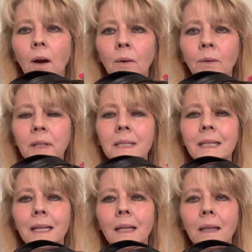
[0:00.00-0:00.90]
I really
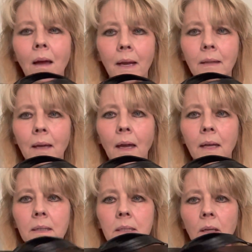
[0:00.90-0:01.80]
didn't like
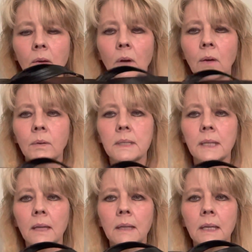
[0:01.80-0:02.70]
that. So I would
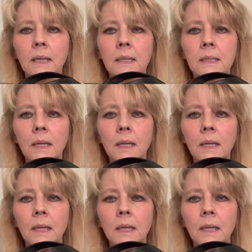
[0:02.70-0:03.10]
say these,